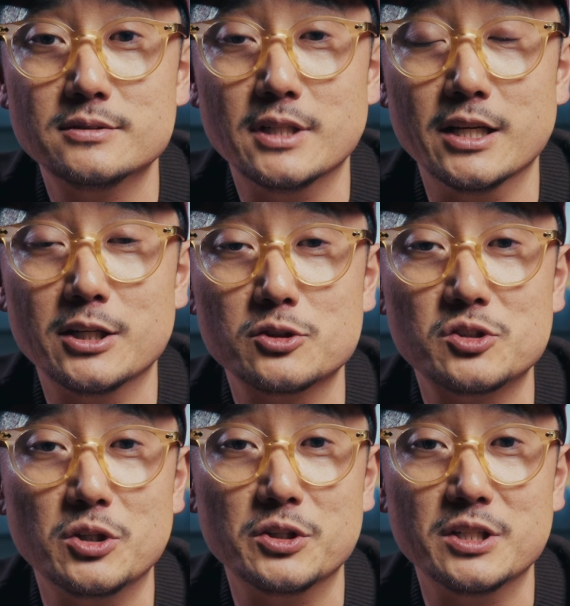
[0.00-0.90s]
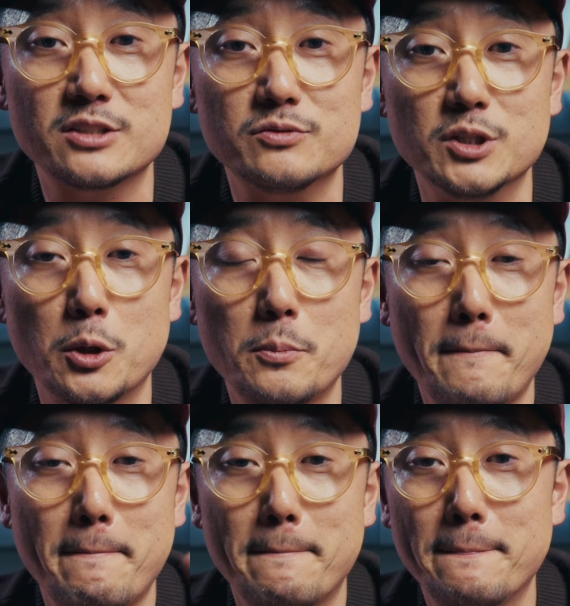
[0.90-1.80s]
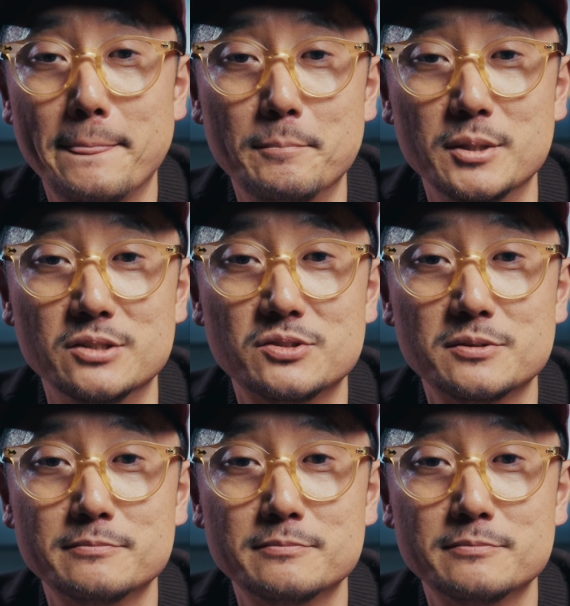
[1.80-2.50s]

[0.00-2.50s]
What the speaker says: and I'll see you on the next video. Peace.